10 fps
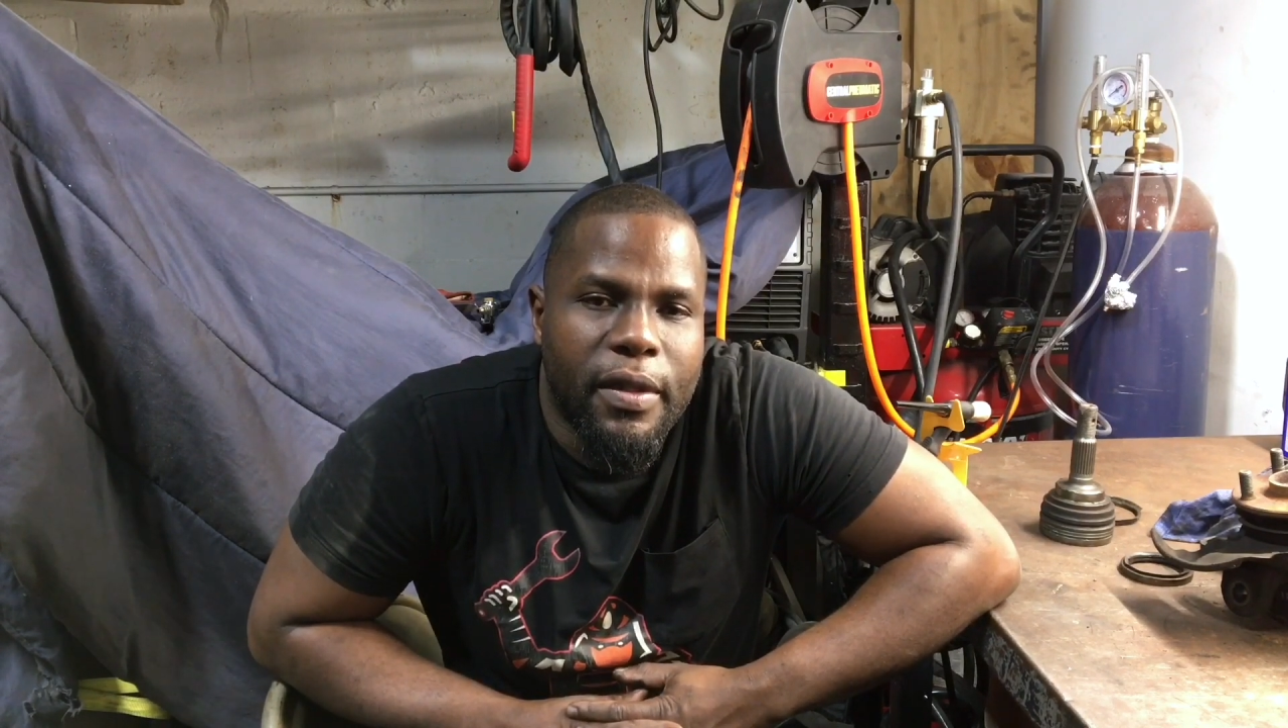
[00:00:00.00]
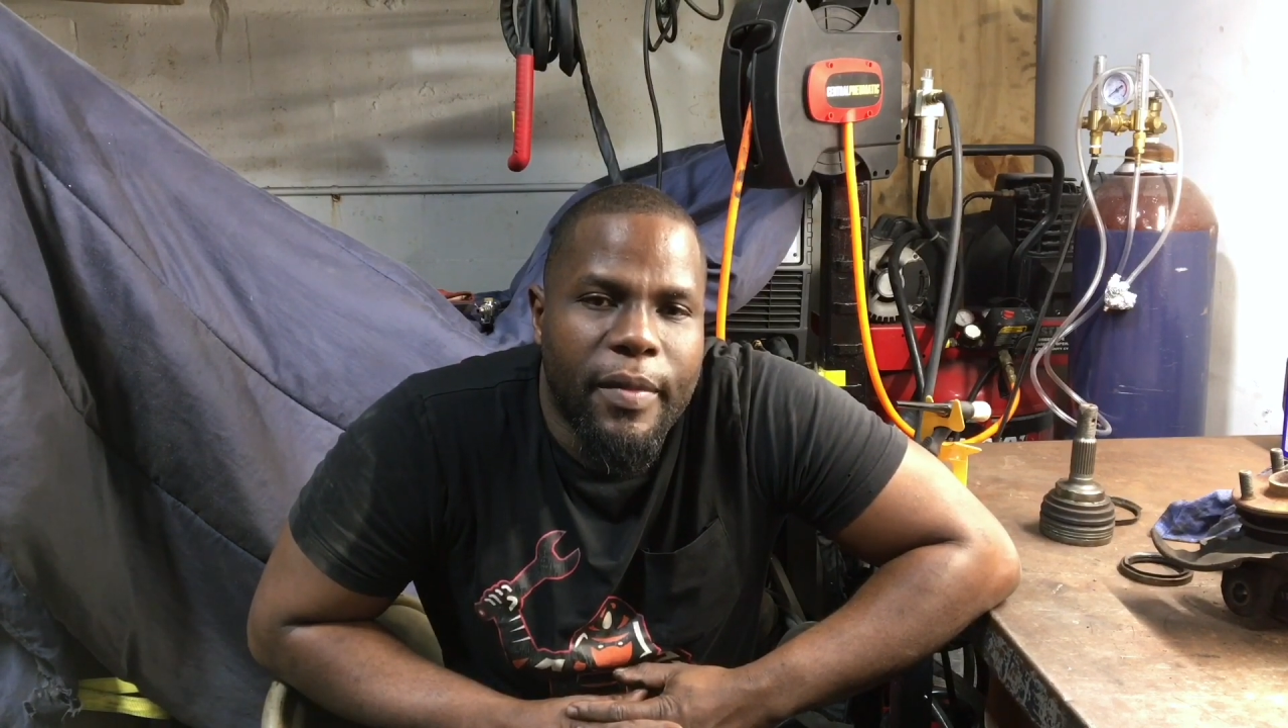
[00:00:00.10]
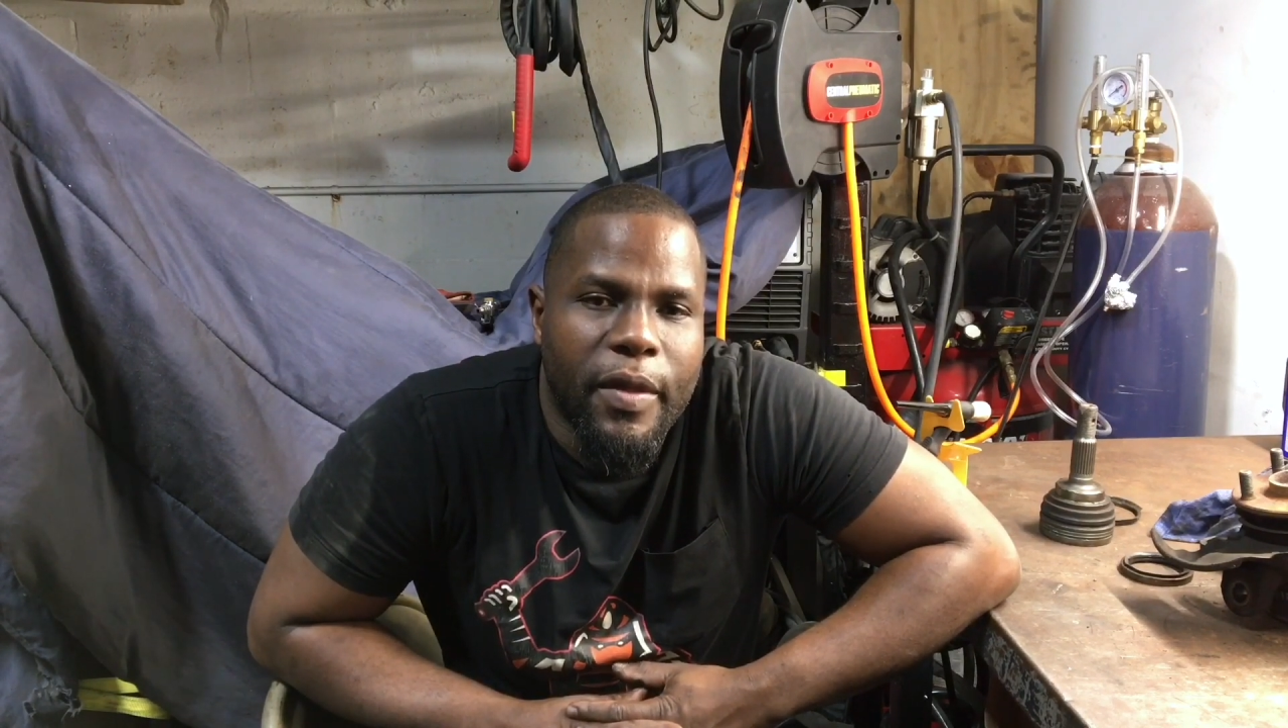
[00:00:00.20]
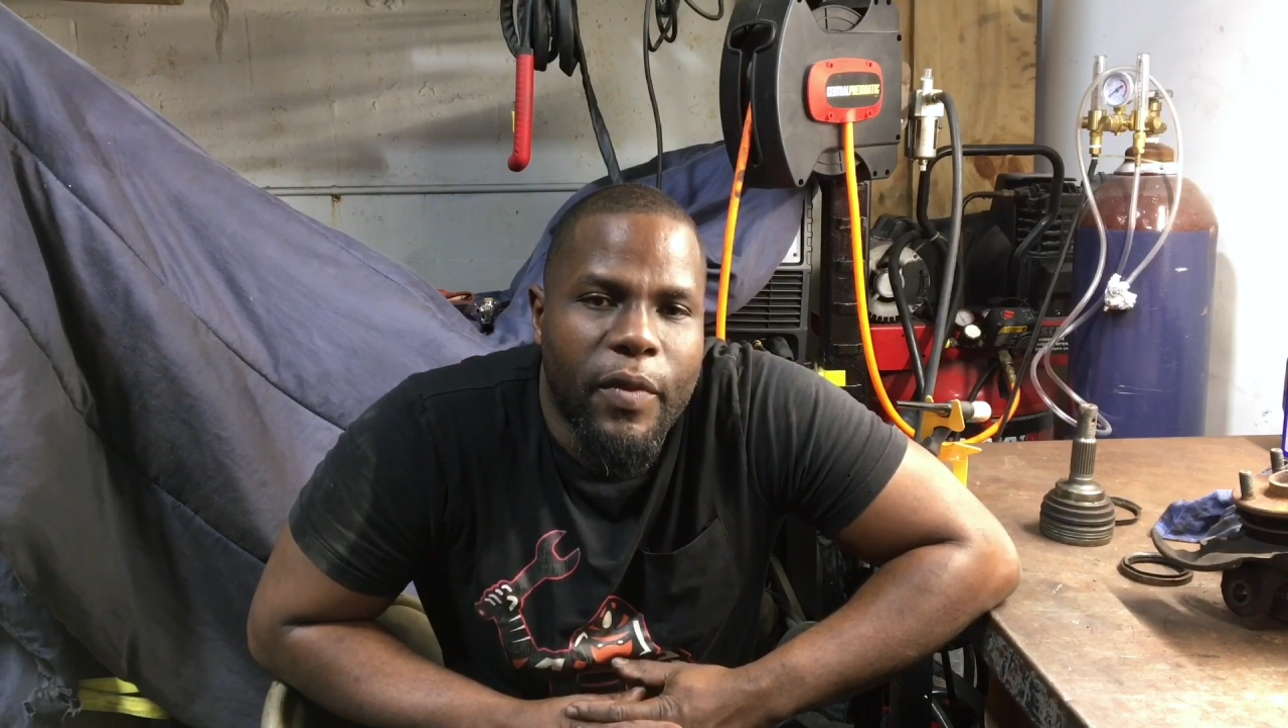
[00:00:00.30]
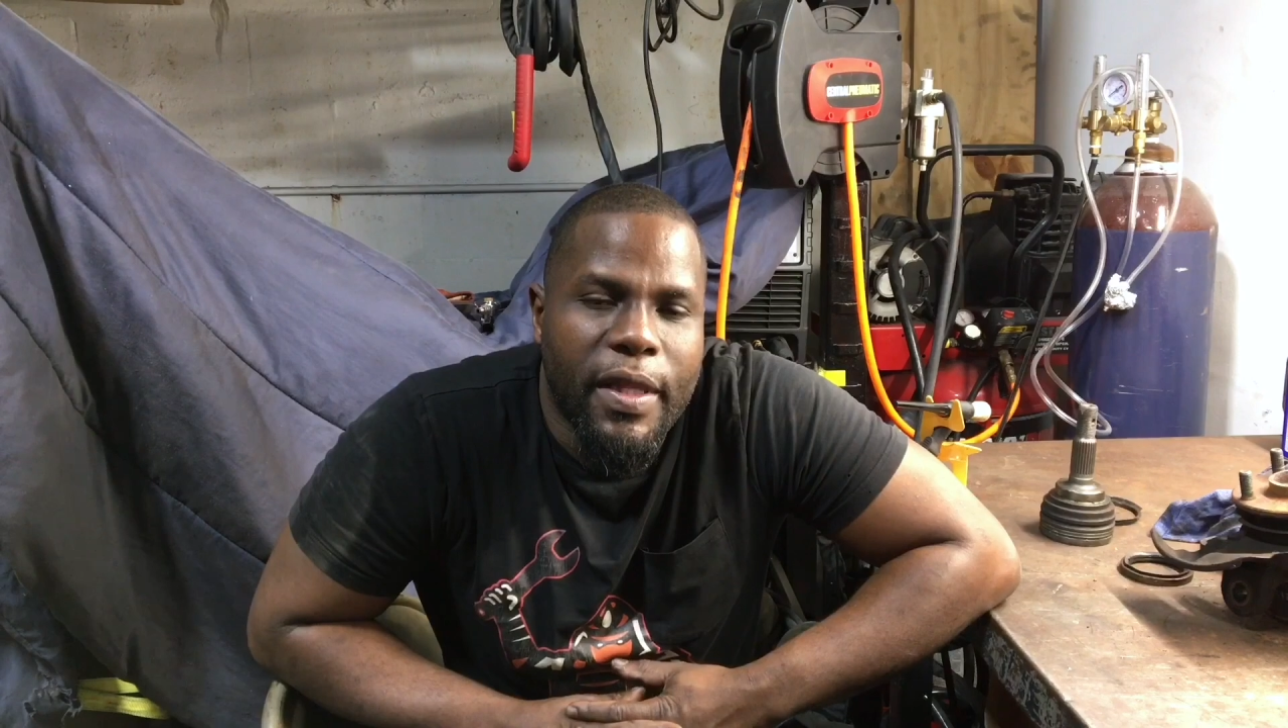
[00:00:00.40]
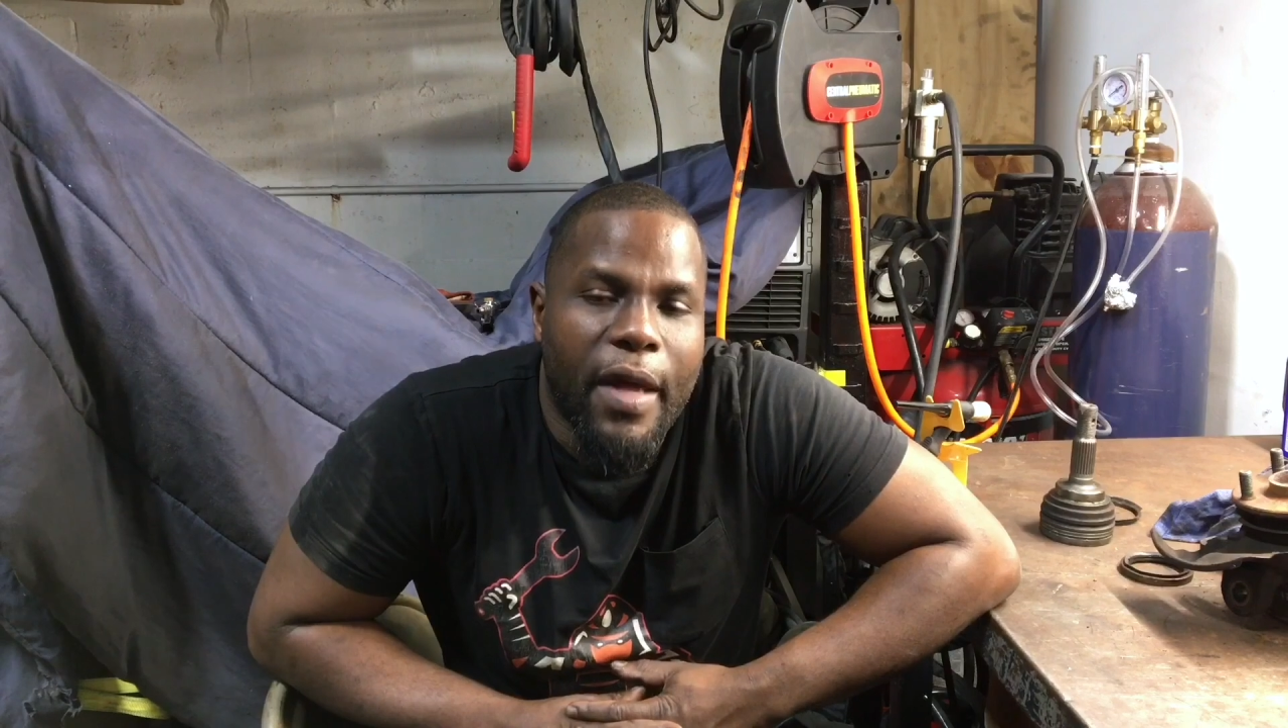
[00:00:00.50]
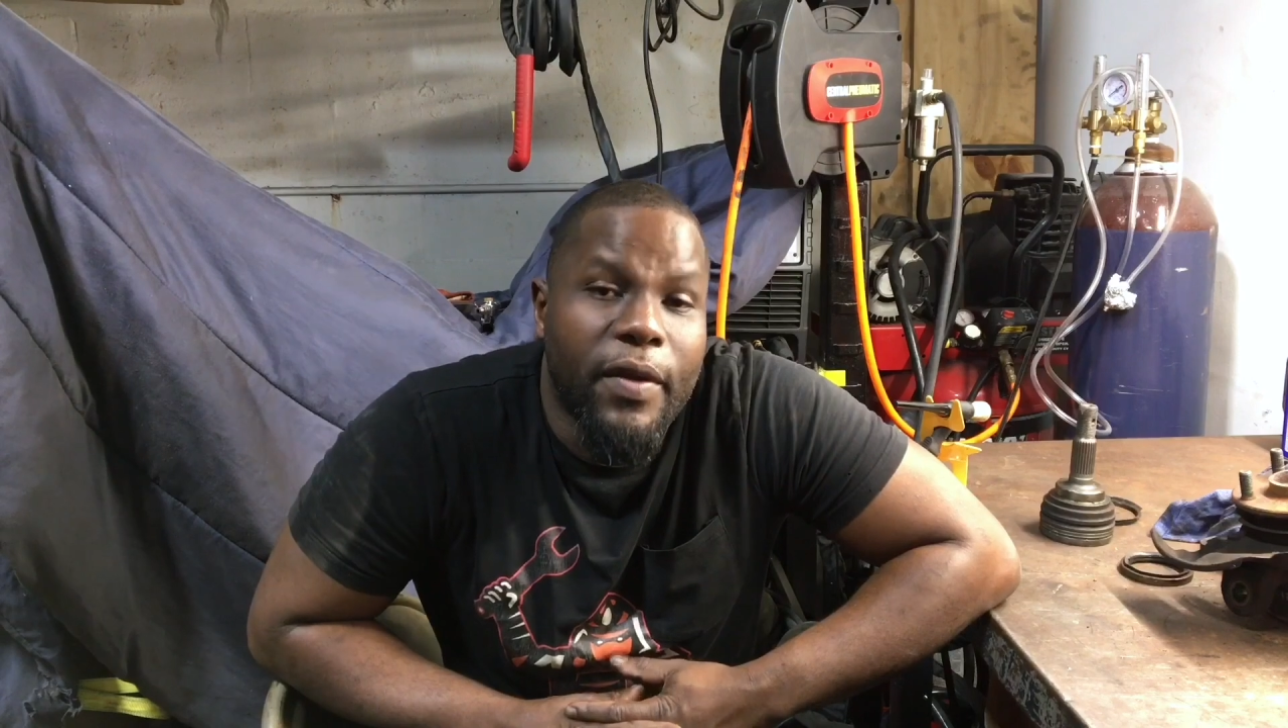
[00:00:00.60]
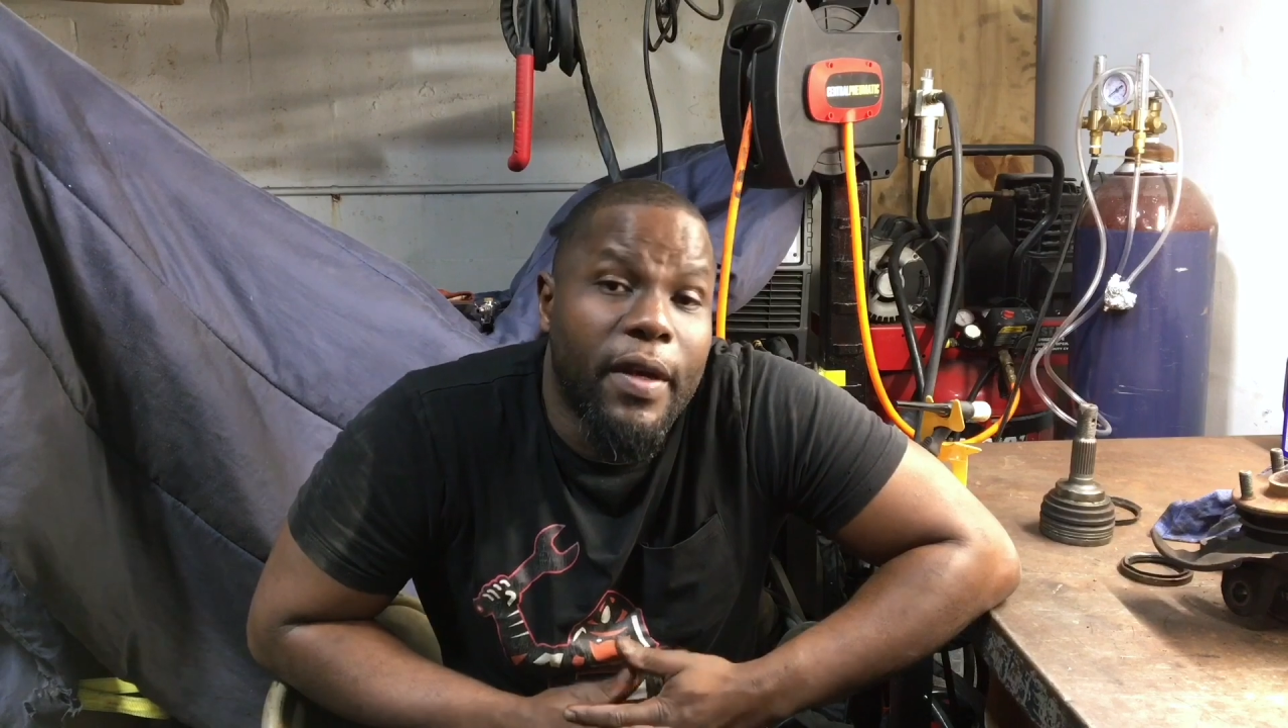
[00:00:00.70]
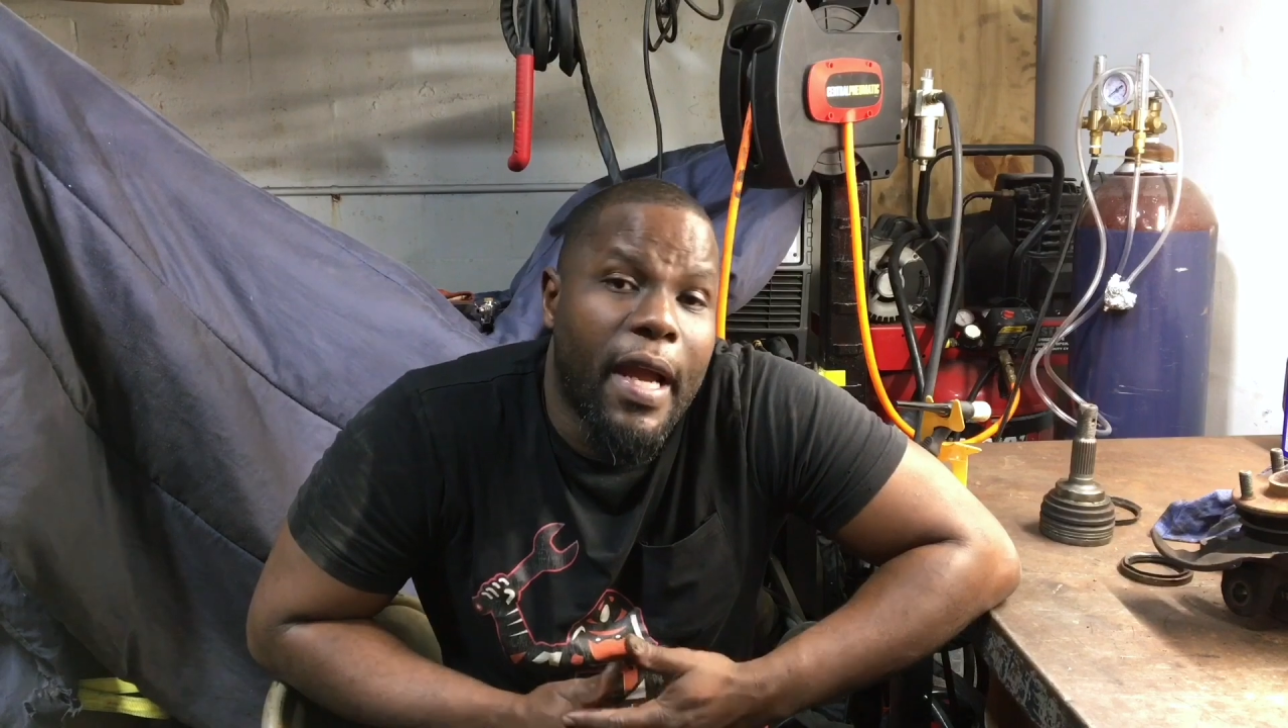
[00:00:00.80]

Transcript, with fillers: I mean, without you